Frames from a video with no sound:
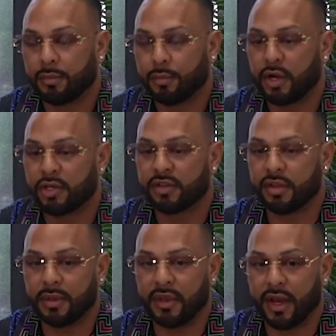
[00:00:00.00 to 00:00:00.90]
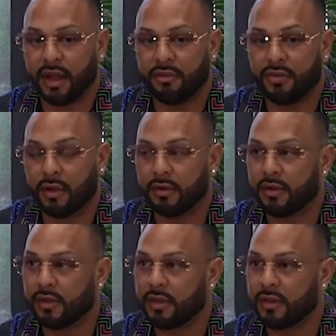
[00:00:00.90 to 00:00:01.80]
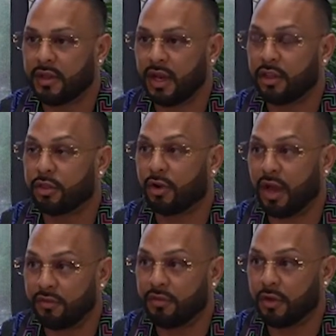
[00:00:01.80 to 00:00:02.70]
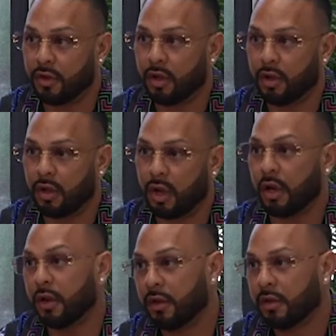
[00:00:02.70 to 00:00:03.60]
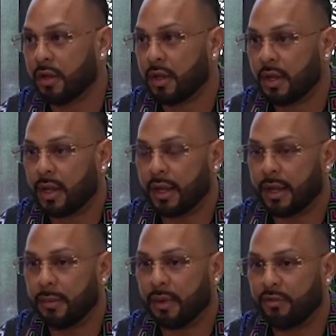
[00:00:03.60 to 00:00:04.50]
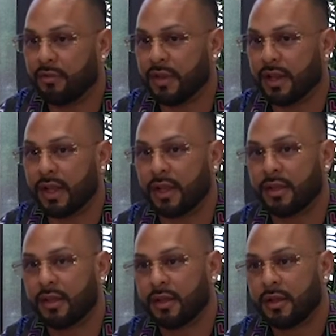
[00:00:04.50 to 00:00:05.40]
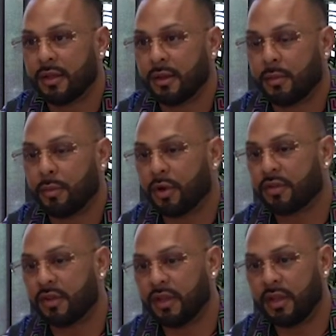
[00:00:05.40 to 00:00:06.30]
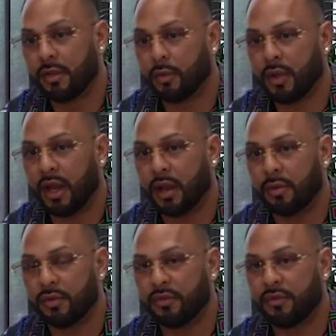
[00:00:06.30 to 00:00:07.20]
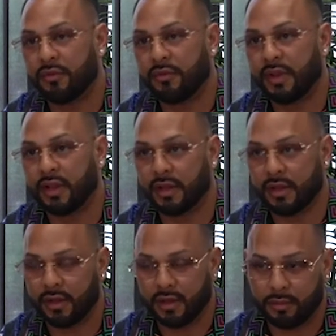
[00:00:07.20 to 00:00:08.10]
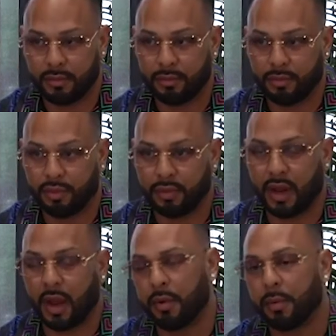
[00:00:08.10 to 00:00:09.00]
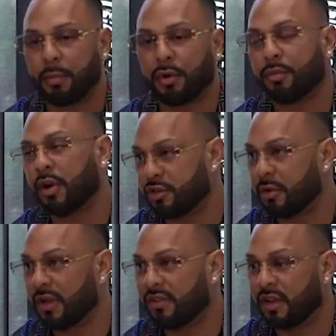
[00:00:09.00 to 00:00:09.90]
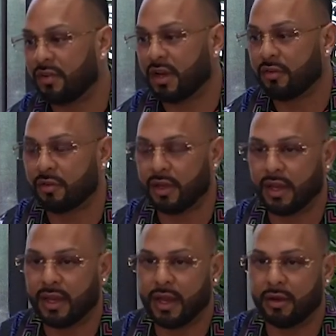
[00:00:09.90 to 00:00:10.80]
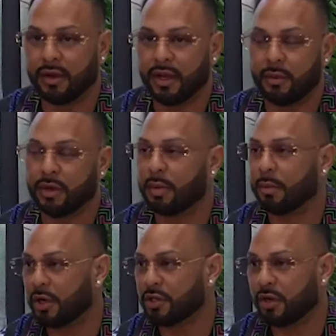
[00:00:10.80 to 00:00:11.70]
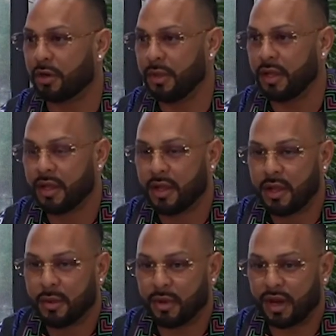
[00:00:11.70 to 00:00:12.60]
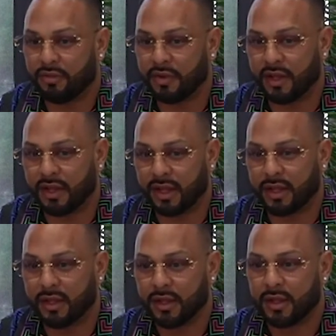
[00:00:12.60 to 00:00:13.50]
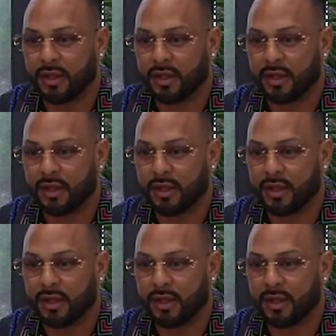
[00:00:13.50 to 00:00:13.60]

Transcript: pressure is something that I found that I thrive on. Um, I feel like personally, when I was feeling, I, I would put pressure on myself. I never really allowed anyone to put pressure on me, but I felt like